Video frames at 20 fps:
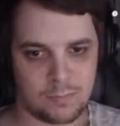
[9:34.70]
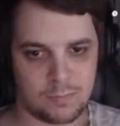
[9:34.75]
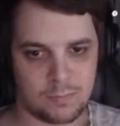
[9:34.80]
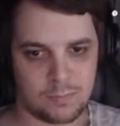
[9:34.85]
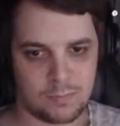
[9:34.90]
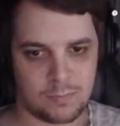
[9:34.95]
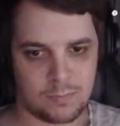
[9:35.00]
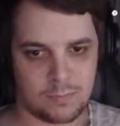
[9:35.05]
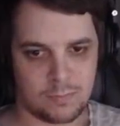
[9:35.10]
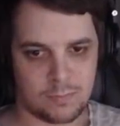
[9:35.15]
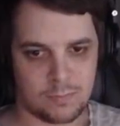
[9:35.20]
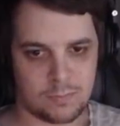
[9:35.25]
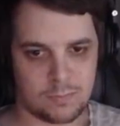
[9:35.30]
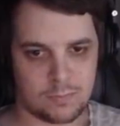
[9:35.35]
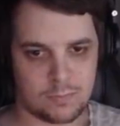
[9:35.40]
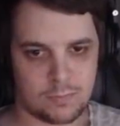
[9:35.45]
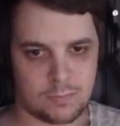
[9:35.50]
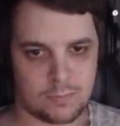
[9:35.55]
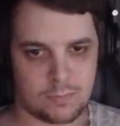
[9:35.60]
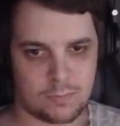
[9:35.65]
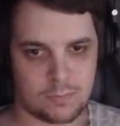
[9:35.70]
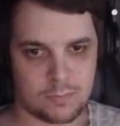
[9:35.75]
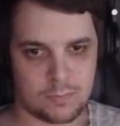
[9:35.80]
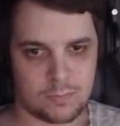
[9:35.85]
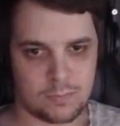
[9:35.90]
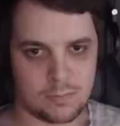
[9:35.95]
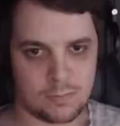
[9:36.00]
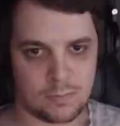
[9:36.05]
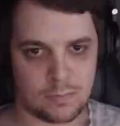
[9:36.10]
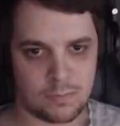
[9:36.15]

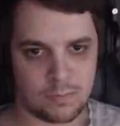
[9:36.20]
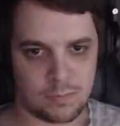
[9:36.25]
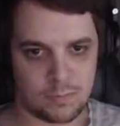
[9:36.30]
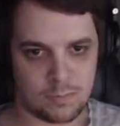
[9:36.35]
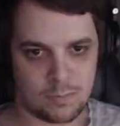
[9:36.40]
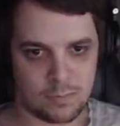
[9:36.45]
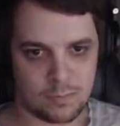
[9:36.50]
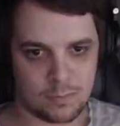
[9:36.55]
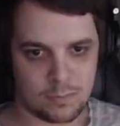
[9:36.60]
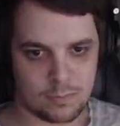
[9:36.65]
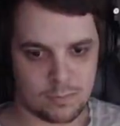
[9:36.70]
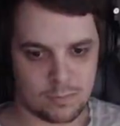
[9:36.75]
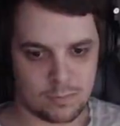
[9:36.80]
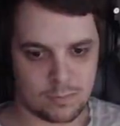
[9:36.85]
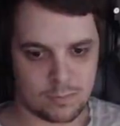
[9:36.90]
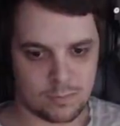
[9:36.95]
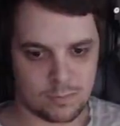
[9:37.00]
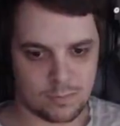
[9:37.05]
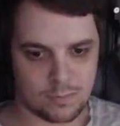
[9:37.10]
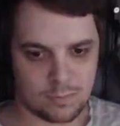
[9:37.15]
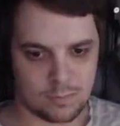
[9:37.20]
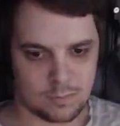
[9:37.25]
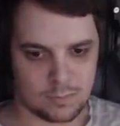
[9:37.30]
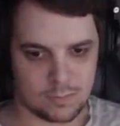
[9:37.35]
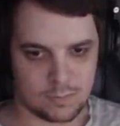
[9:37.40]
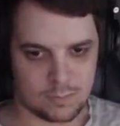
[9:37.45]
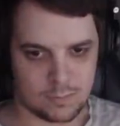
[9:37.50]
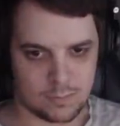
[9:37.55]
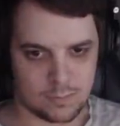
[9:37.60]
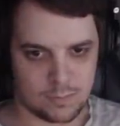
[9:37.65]

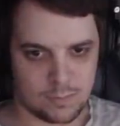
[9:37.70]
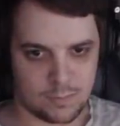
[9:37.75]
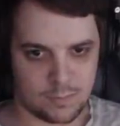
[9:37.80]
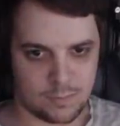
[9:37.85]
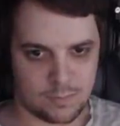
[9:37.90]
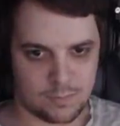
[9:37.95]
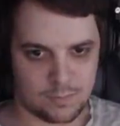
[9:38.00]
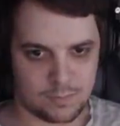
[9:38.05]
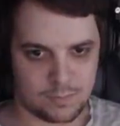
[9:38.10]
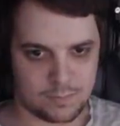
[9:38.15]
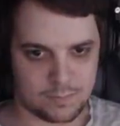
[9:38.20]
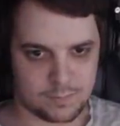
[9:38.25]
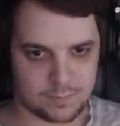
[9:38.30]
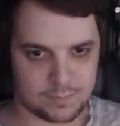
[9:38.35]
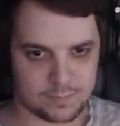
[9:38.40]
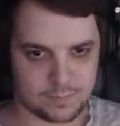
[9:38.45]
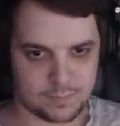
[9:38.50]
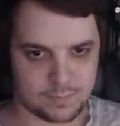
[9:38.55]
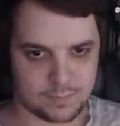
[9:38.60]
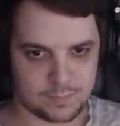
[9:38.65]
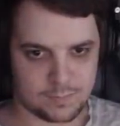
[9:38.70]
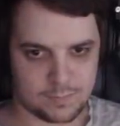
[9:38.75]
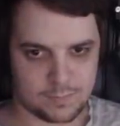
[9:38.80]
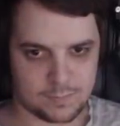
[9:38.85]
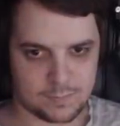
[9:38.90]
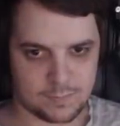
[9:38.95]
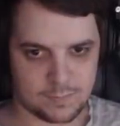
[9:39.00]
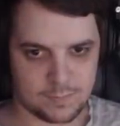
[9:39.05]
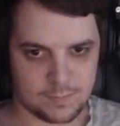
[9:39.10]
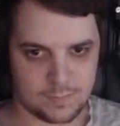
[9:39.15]

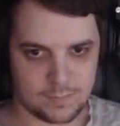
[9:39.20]
Nobody speaks.